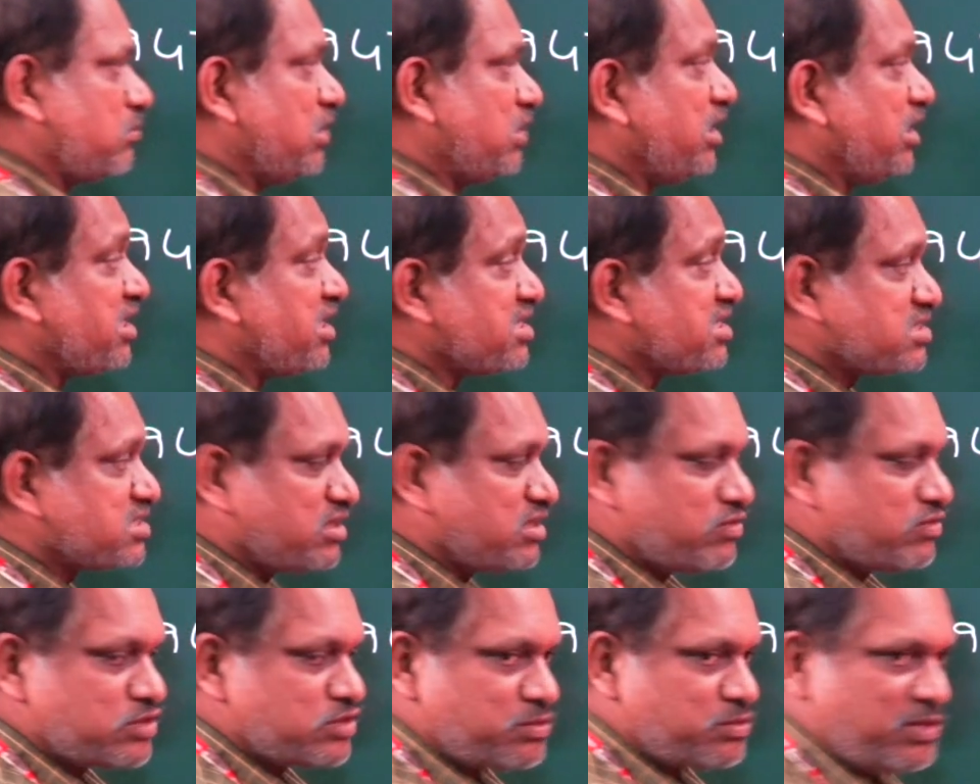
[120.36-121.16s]
it is
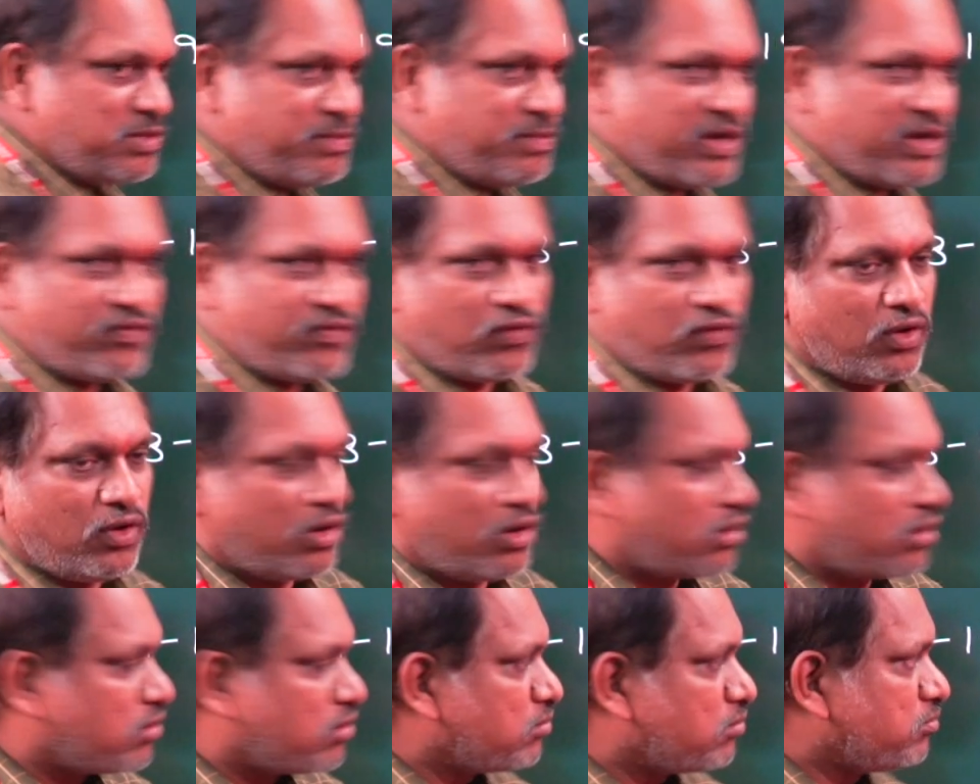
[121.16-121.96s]
divisible by
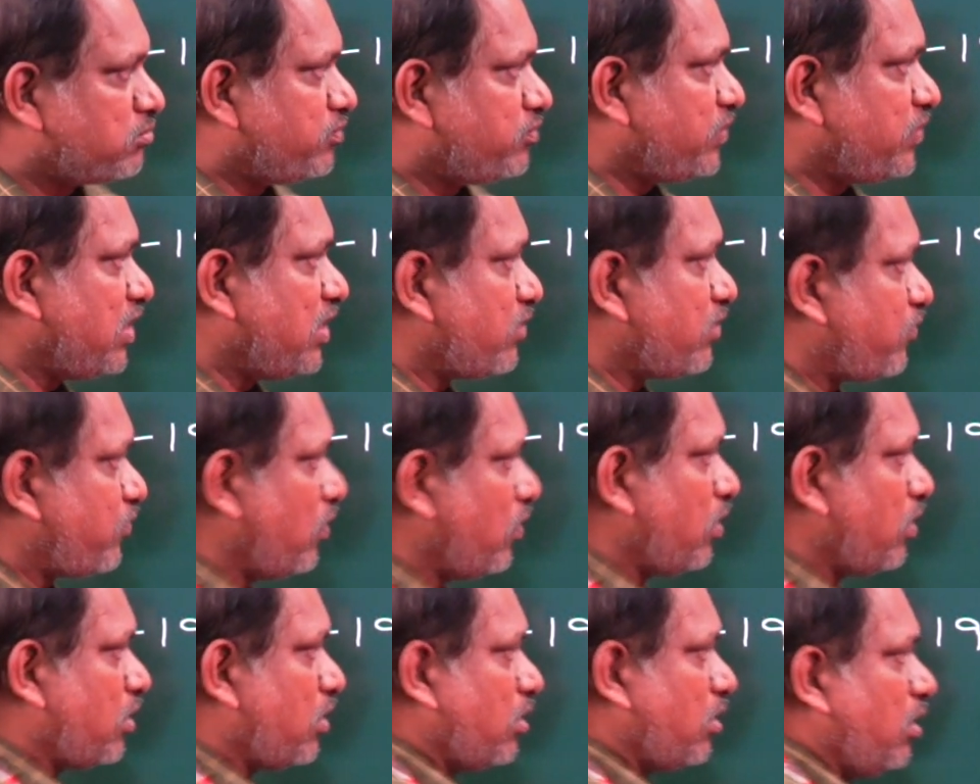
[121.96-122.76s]
4, therefore